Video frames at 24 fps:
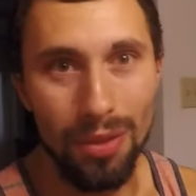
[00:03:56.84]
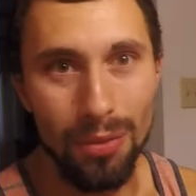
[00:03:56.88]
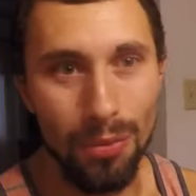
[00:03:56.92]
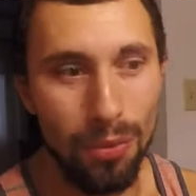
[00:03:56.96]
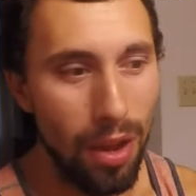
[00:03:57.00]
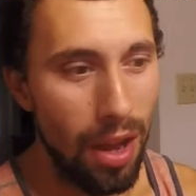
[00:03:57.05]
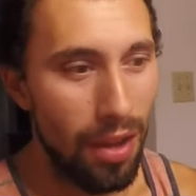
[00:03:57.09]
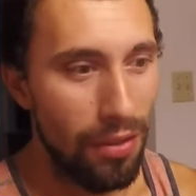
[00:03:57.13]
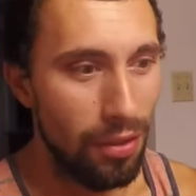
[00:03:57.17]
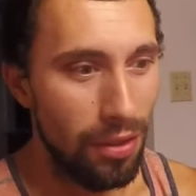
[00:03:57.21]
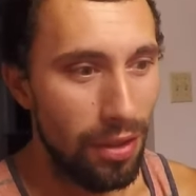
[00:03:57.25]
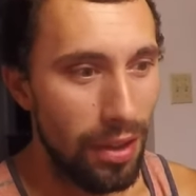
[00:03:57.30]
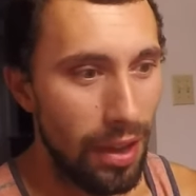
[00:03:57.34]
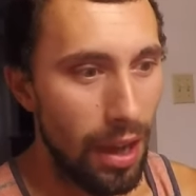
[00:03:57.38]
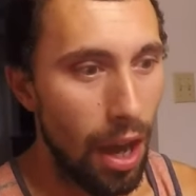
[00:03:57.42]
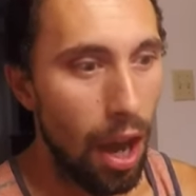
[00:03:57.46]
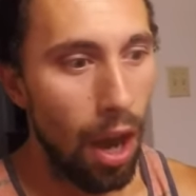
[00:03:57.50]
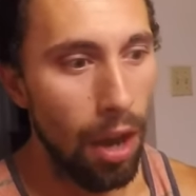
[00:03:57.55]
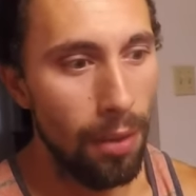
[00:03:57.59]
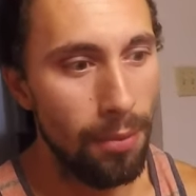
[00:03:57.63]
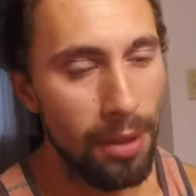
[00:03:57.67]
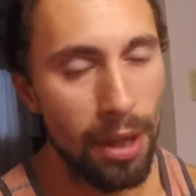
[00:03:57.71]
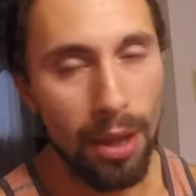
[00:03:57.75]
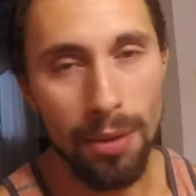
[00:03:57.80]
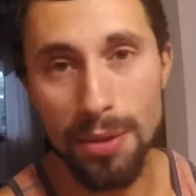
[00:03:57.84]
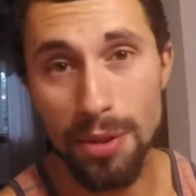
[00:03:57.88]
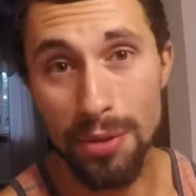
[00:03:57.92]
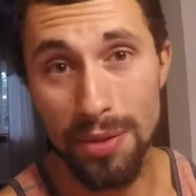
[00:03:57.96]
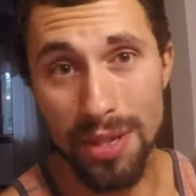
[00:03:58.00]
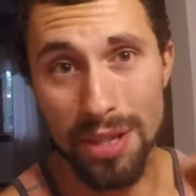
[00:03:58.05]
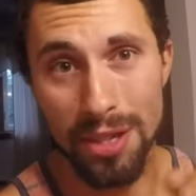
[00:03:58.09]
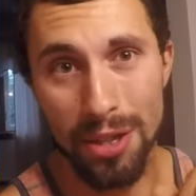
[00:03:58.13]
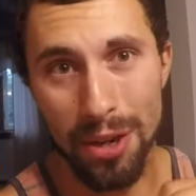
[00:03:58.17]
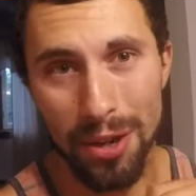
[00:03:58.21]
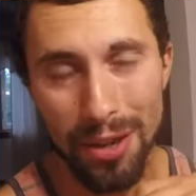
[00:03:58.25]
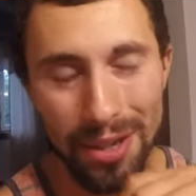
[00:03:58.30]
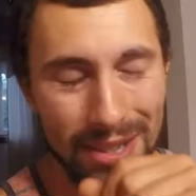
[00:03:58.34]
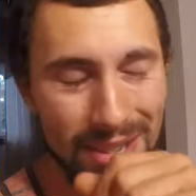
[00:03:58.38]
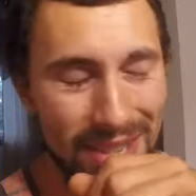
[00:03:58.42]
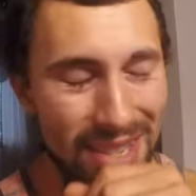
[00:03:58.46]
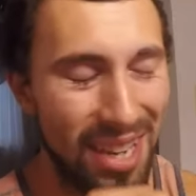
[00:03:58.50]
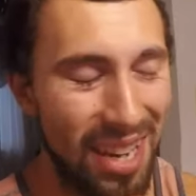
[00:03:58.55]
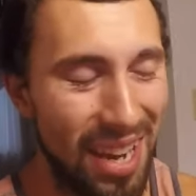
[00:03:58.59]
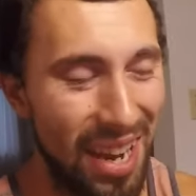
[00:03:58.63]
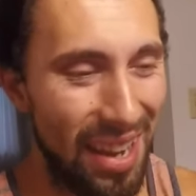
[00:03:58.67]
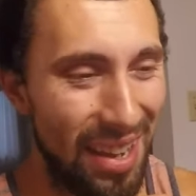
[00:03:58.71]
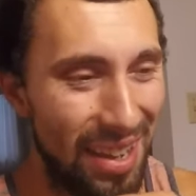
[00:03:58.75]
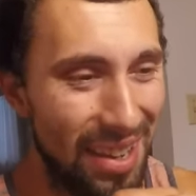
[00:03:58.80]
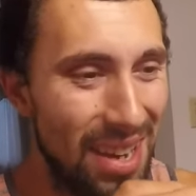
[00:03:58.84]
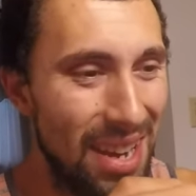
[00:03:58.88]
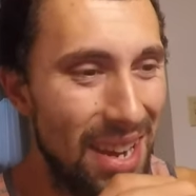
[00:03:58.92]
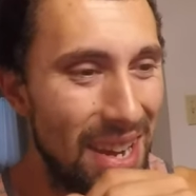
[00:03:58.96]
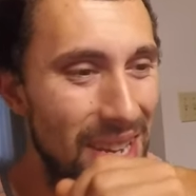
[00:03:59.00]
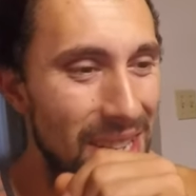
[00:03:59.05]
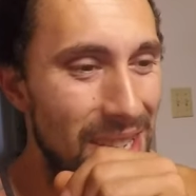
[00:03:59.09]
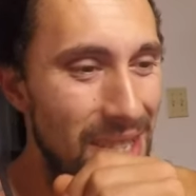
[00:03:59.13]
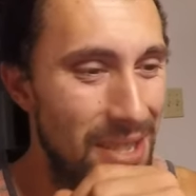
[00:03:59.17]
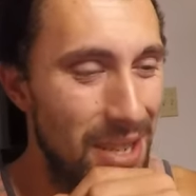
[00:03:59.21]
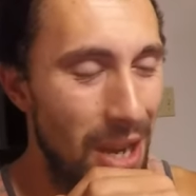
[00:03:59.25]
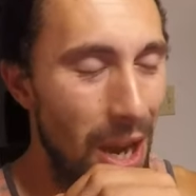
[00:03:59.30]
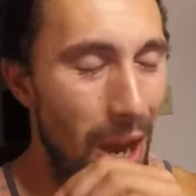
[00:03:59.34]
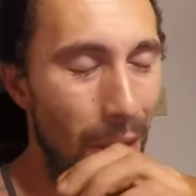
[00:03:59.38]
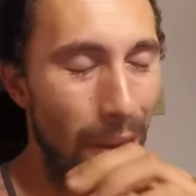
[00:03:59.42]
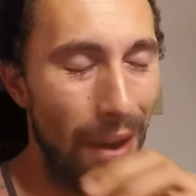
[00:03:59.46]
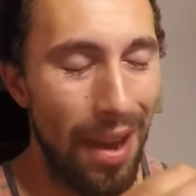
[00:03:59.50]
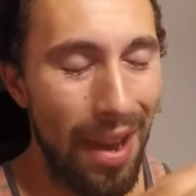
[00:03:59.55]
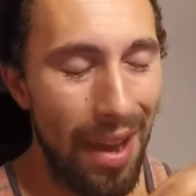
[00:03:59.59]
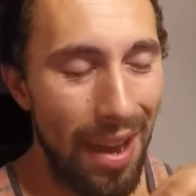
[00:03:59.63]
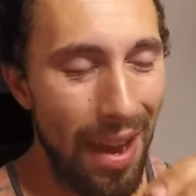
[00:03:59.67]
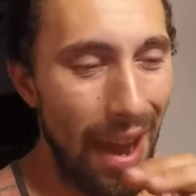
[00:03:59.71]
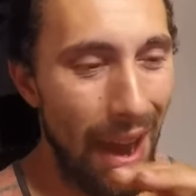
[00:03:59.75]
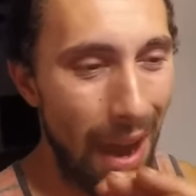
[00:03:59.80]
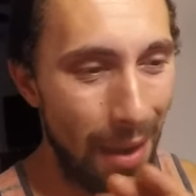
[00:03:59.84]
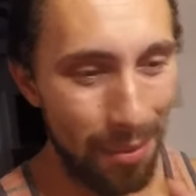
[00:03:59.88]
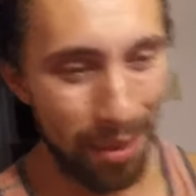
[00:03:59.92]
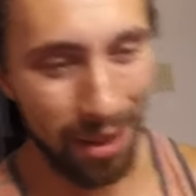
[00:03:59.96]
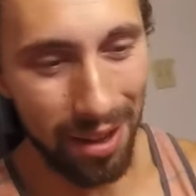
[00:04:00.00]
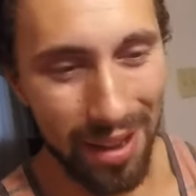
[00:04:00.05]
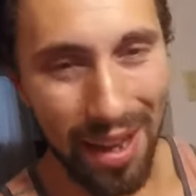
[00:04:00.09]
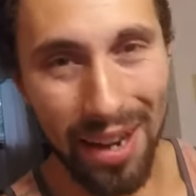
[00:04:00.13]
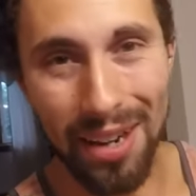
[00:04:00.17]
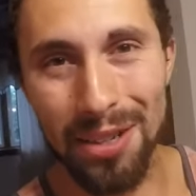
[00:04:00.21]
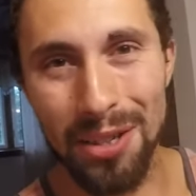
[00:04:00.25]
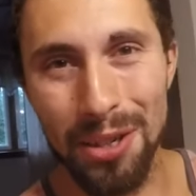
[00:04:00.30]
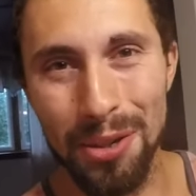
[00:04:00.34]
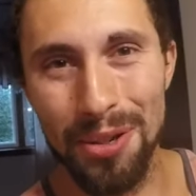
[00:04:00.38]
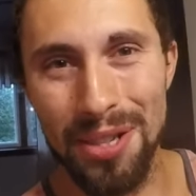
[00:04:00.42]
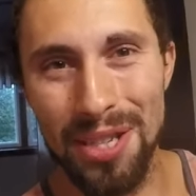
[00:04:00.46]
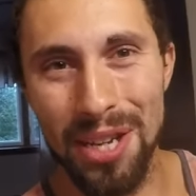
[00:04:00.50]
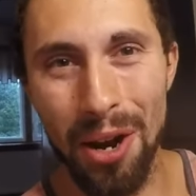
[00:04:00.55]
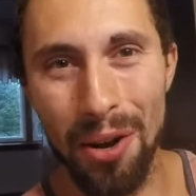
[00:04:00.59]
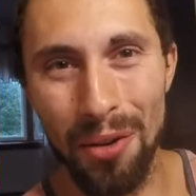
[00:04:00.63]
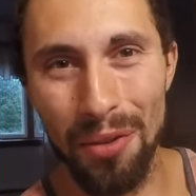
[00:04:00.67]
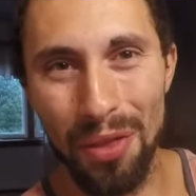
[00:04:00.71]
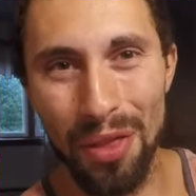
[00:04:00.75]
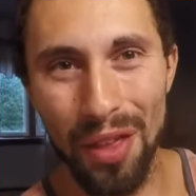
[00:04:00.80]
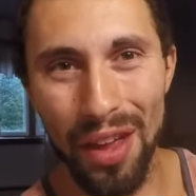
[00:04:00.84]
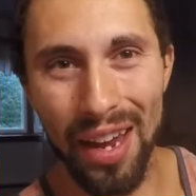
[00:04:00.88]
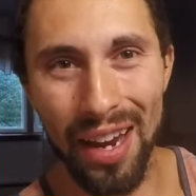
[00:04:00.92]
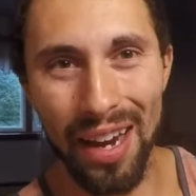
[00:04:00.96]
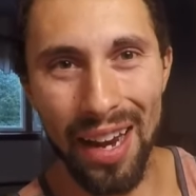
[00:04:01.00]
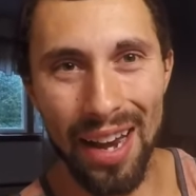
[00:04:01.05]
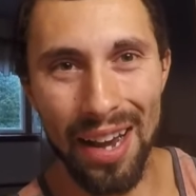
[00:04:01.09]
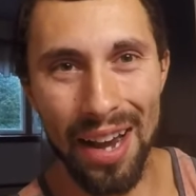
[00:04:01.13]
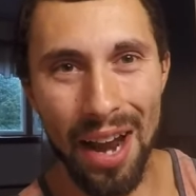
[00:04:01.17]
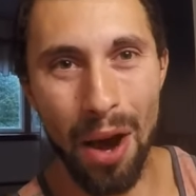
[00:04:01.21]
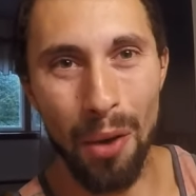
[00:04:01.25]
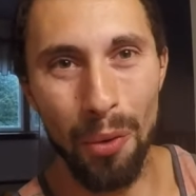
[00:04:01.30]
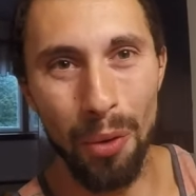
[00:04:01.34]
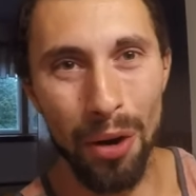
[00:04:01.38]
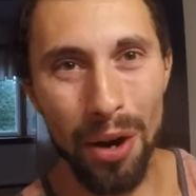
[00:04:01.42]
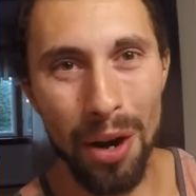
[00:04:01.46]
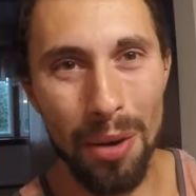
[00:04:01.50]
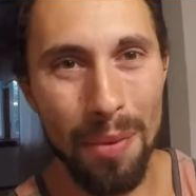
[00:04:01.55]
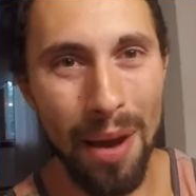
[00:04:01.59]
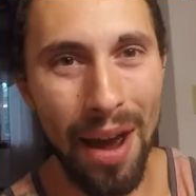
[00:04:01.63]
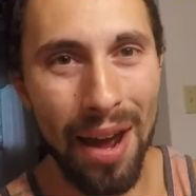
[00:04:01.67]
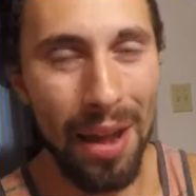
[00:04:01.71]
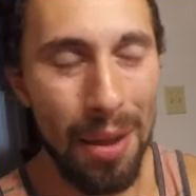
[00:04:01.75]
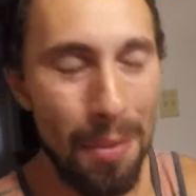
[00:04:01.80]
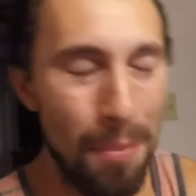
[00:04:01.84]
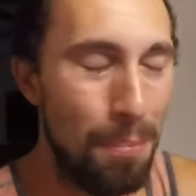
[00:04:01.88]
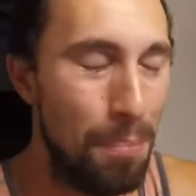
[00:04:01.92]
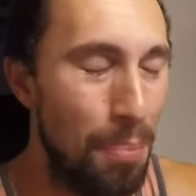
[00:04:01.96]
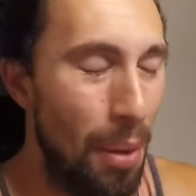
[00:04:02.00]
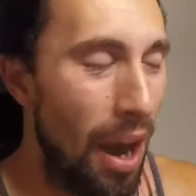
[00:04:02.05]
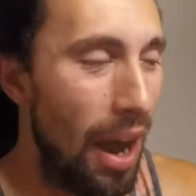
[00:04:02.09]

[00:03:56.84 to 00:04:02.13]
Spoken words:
Lovely. Oh, no, it's restarting. Just kidding. So I'm going to let it do its own thing and not worry about it.